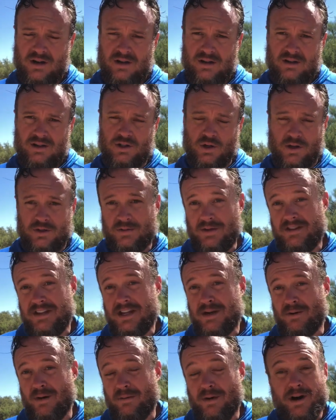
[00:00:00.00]
So as we think
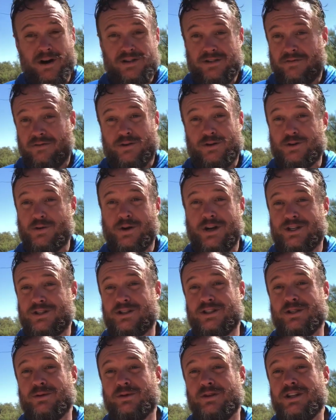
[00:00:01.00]
about marriage, the first question
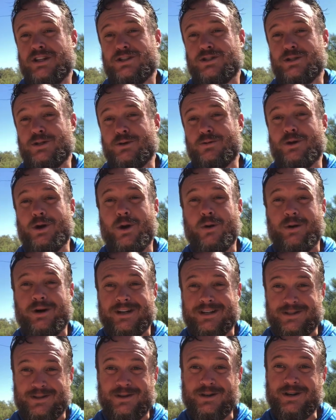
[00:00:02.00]
is simply this: do you know what
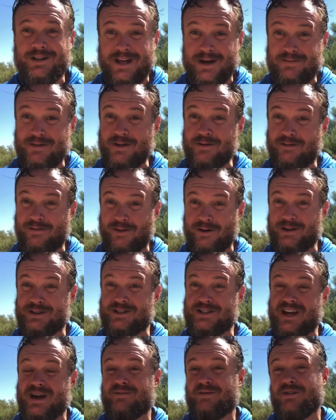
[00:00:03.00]
is good? That'd be the first
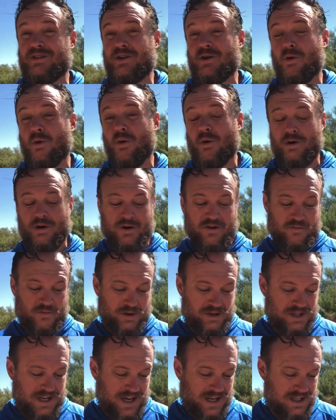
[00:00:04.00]
step in the order of
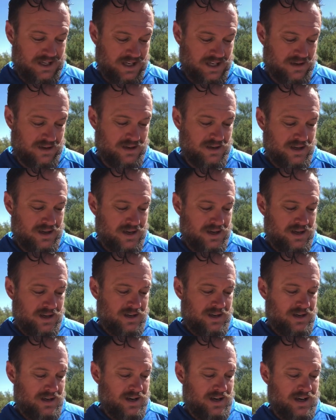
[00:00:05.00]
protecting
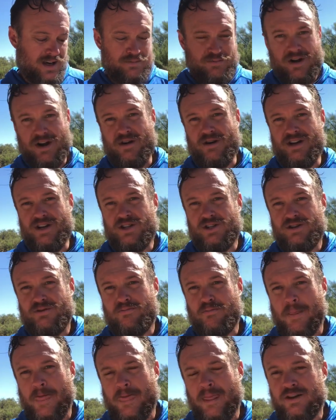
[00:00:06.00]
marriage.
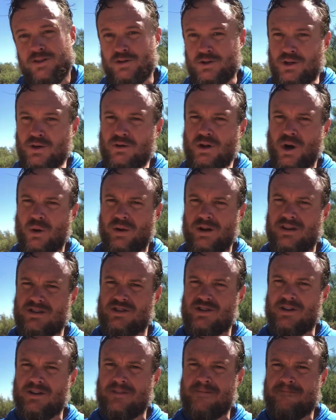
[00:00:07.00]
Do you know what is
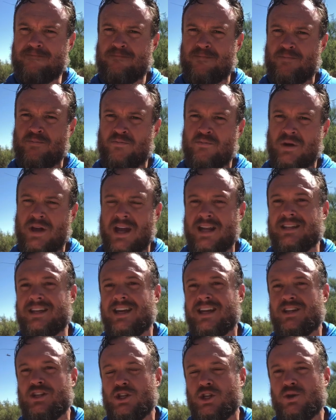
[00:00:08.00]
good? And
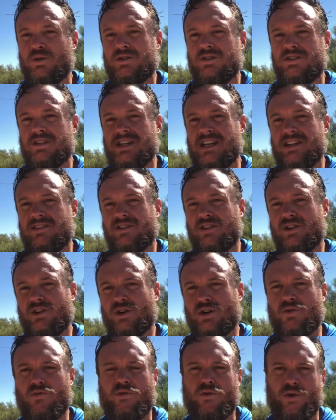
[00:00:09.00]
can you seek the
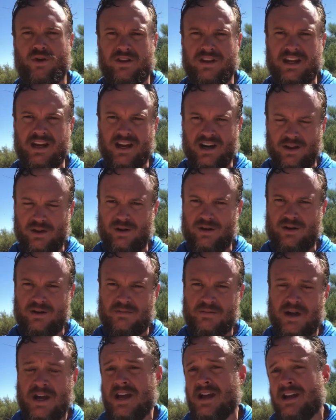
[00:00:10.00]
good for the other?
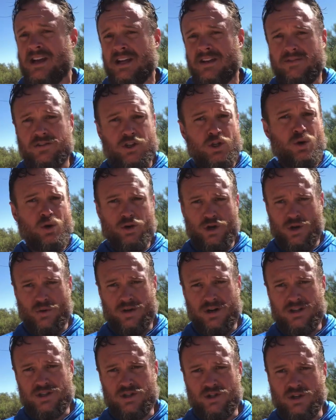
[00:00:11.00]
If you don't know
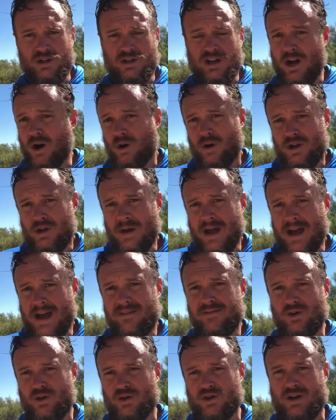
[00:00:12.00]
what is good, or you have
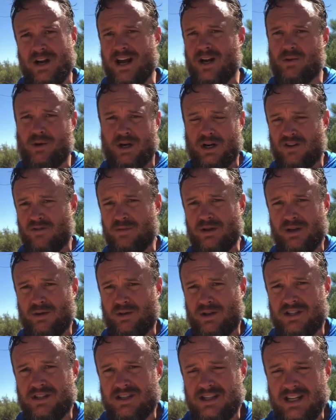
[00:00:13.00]
no track record of being able
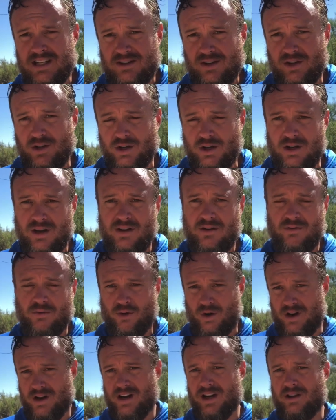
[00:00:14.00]
to seek the good for
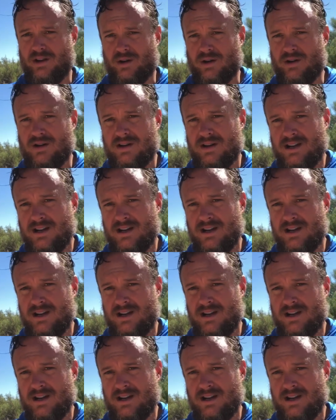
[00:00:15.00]
another,